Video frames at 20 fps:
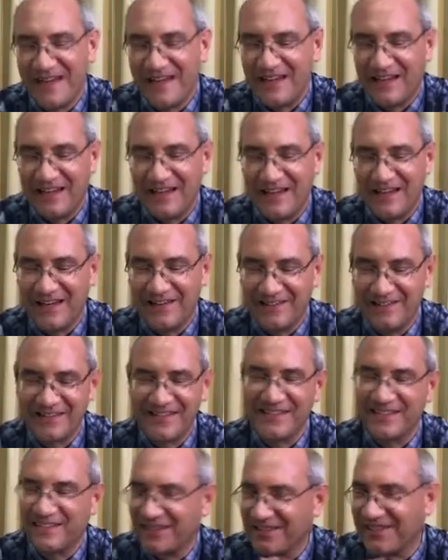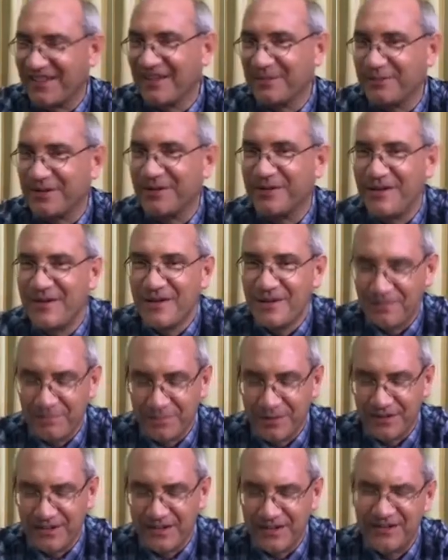and things like that, but,
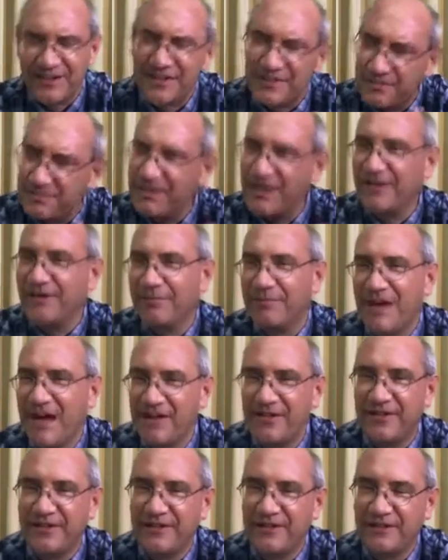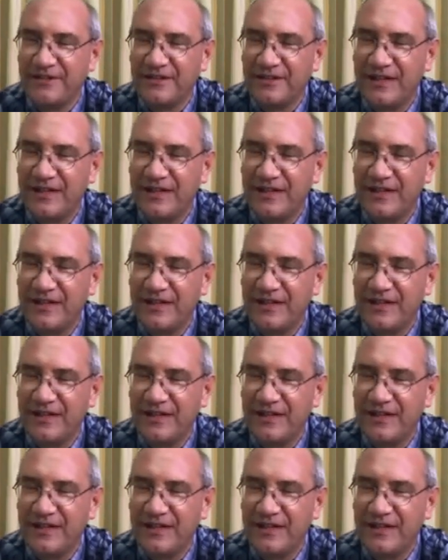but it doesn't matter, matter.